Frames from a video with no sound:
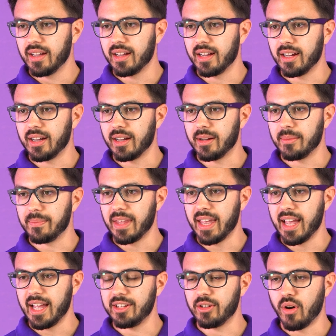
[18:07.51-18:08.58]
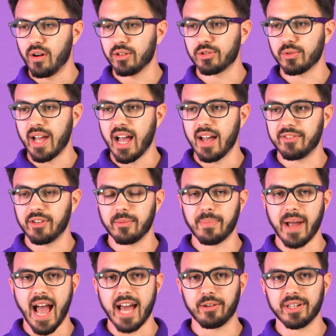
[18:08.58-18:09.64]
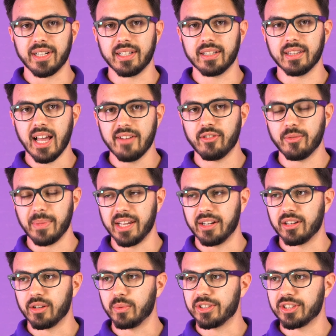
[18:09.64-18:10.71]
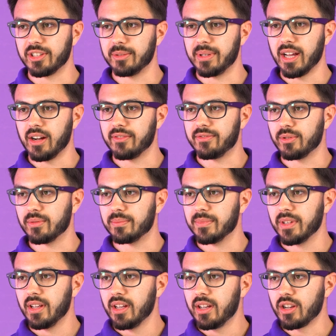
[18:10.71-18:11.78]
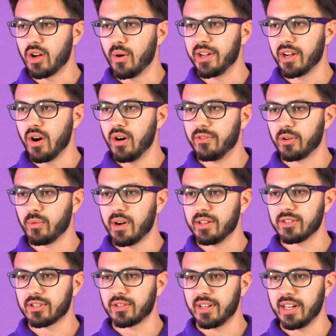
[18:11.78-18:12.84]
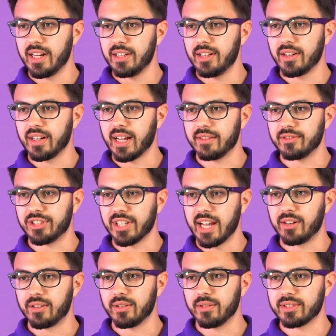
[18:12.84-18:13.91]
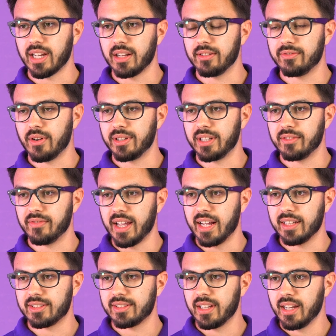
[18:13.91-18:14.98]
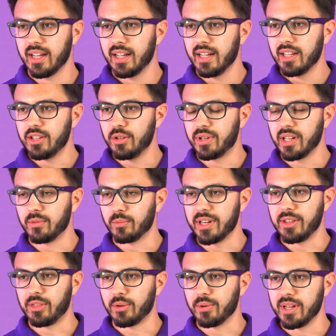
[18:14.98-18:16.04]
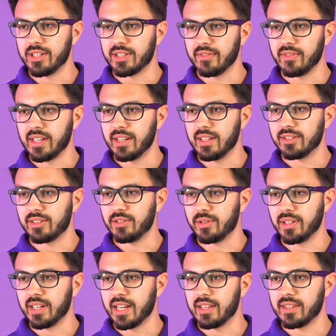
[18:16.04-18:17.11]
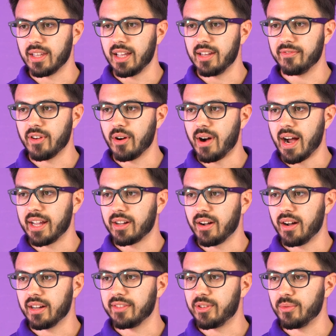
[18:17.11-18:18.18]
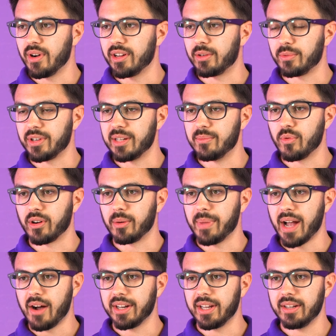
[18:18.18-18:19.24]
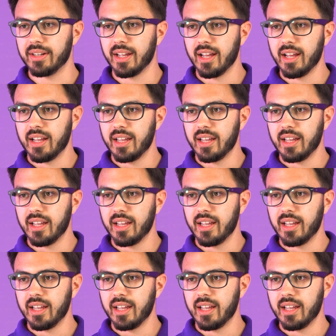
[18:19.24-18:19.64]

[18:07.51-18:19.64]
Um, and you'll also have your battery level meter, which could be helpful. Going over one screen, you're gonna have general, telephony advanced. You can read through each of these. You can hit the info icon if you wanna read more about it.